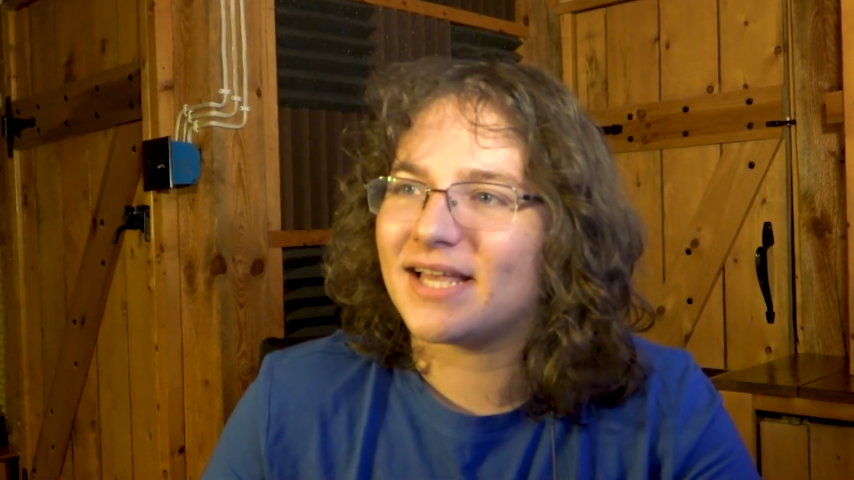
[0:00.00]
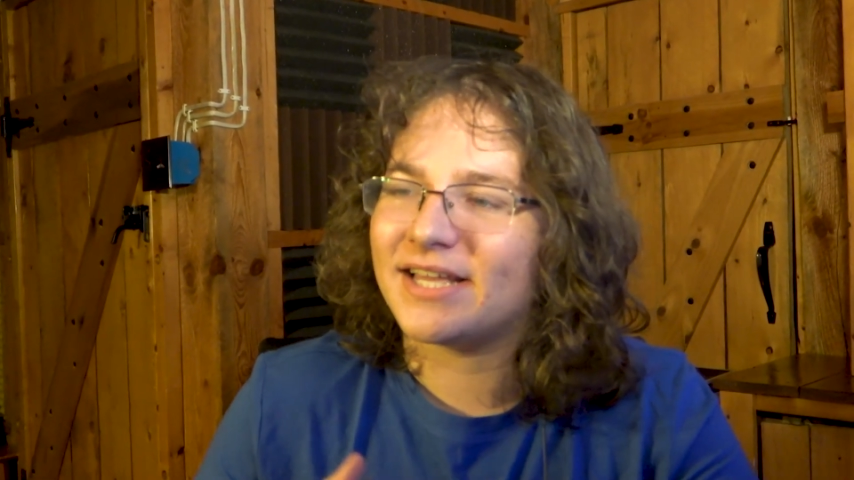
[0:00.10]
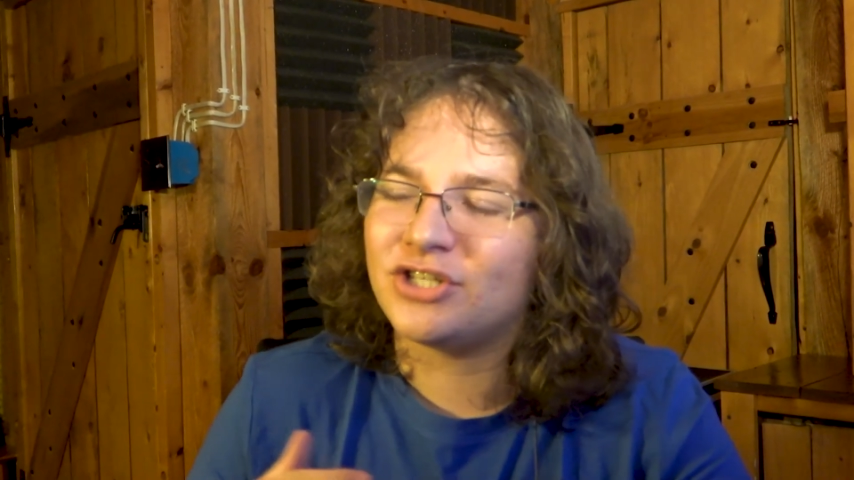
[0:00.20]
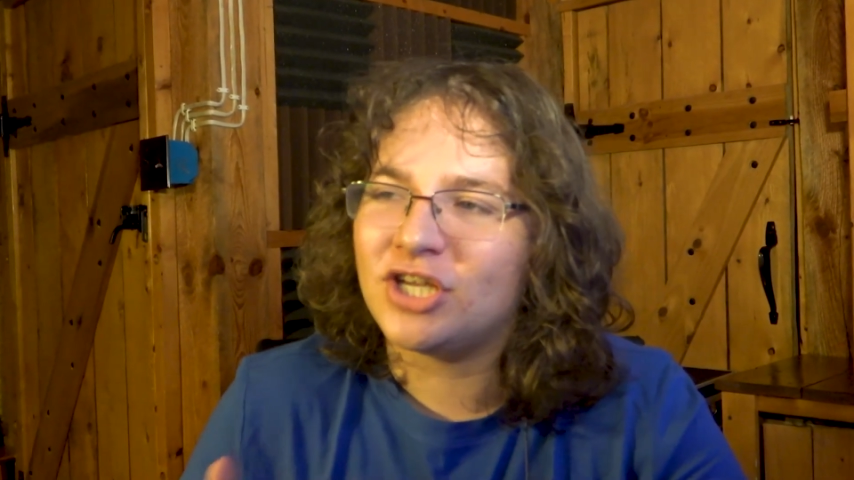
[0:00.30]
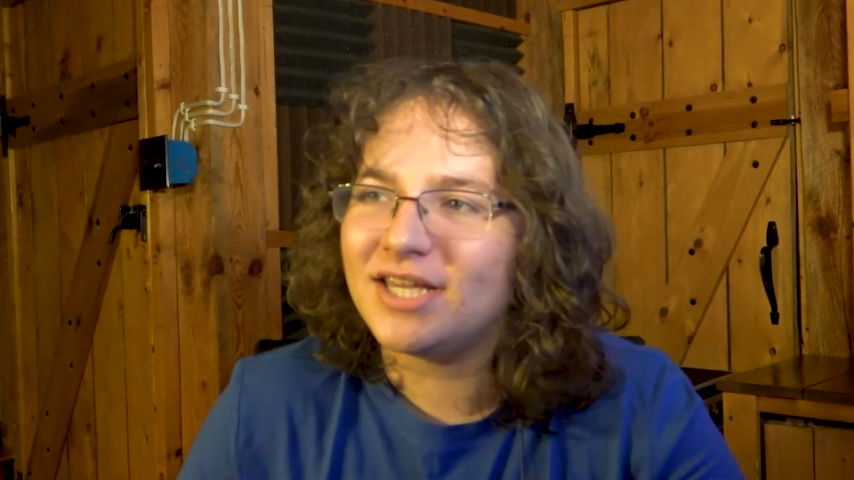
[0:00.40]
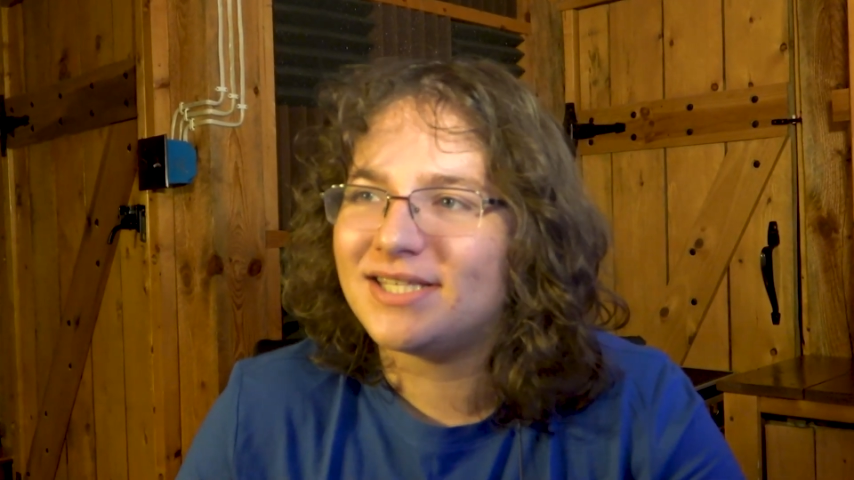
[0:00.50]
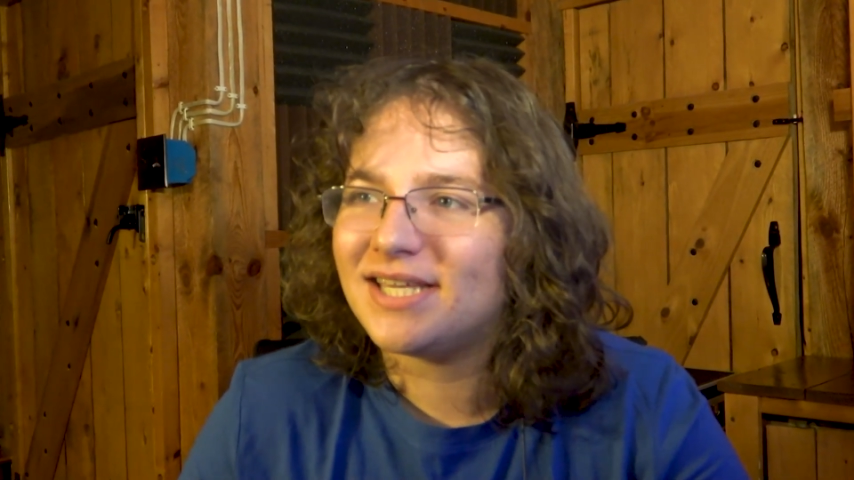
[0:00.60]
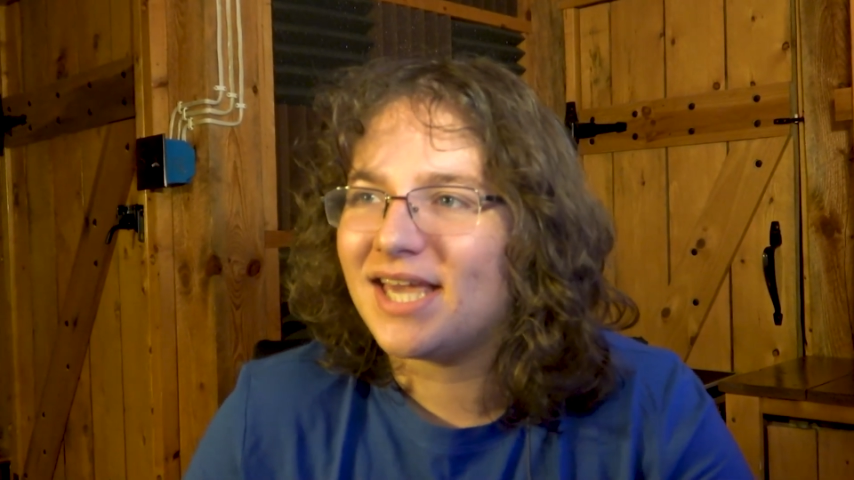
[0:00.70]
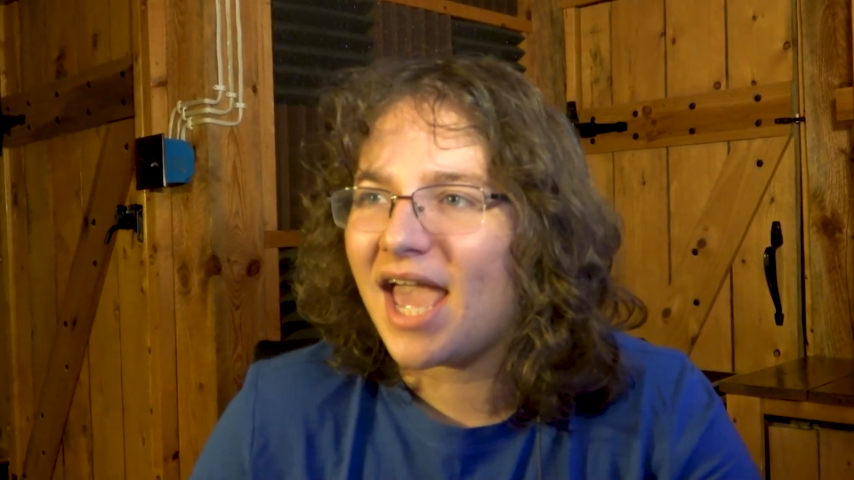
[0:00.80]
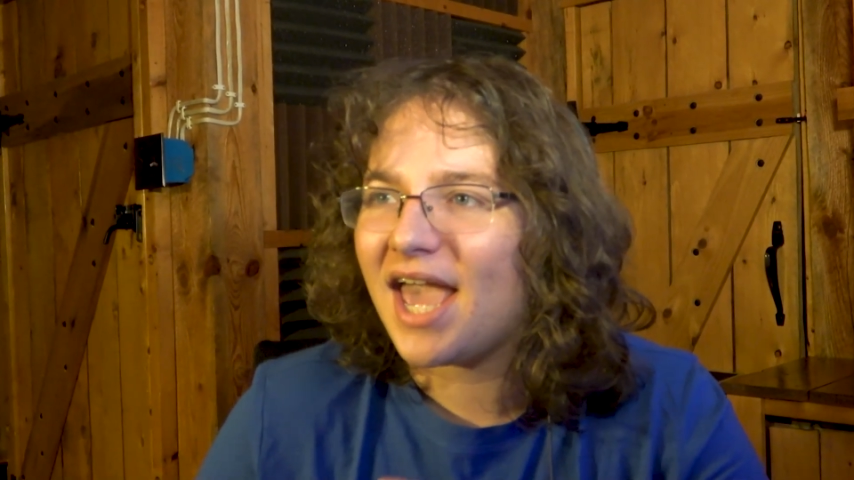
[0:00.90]
like
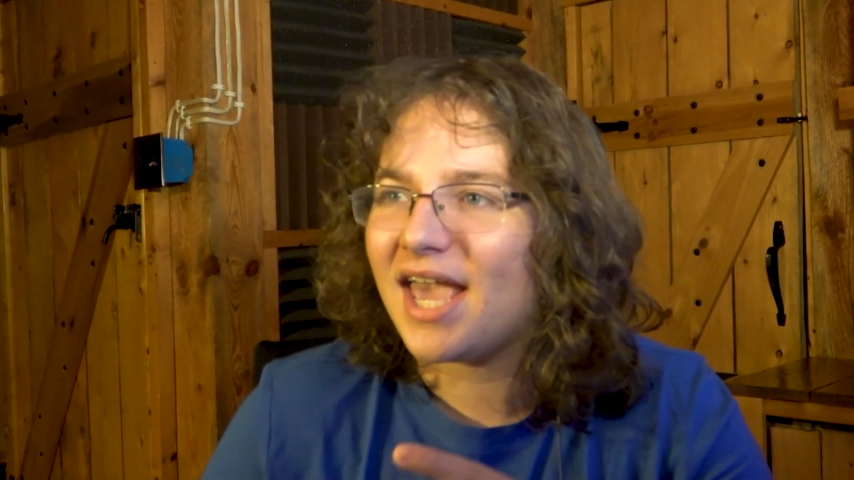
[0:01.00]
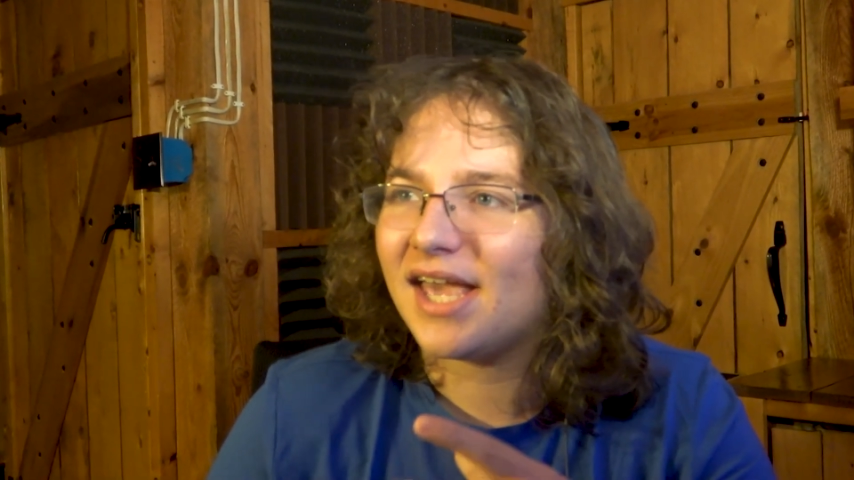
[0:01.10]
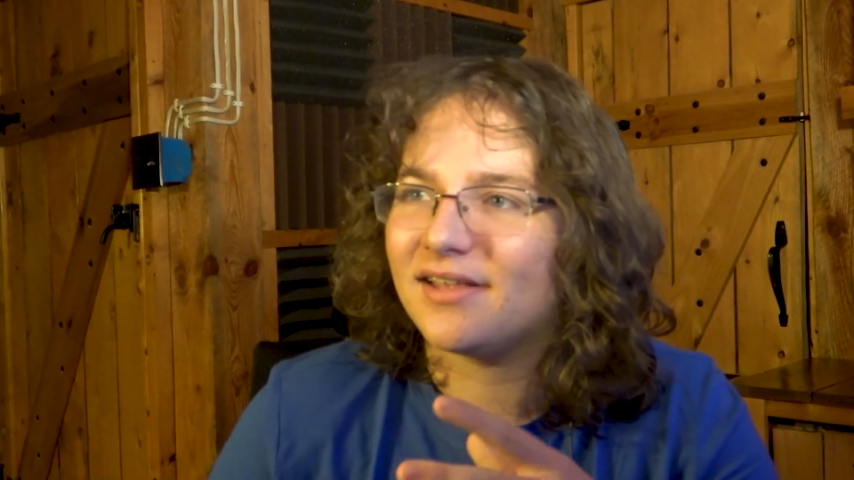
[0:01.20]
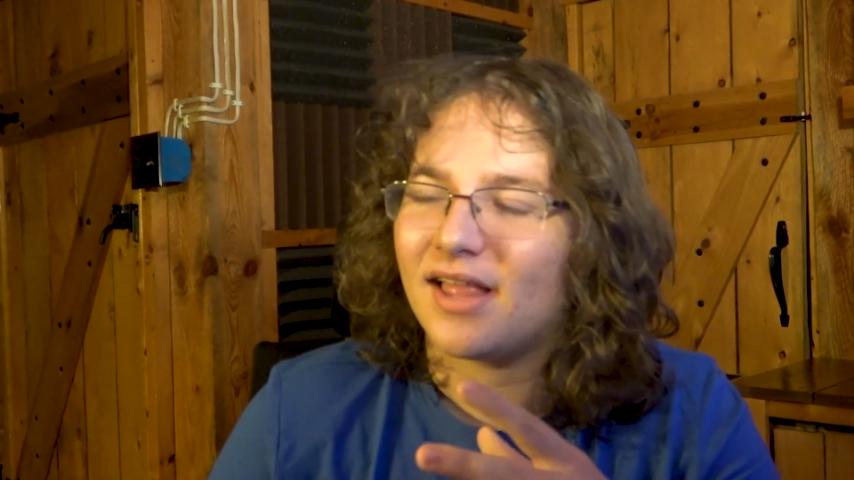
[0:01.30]
GTA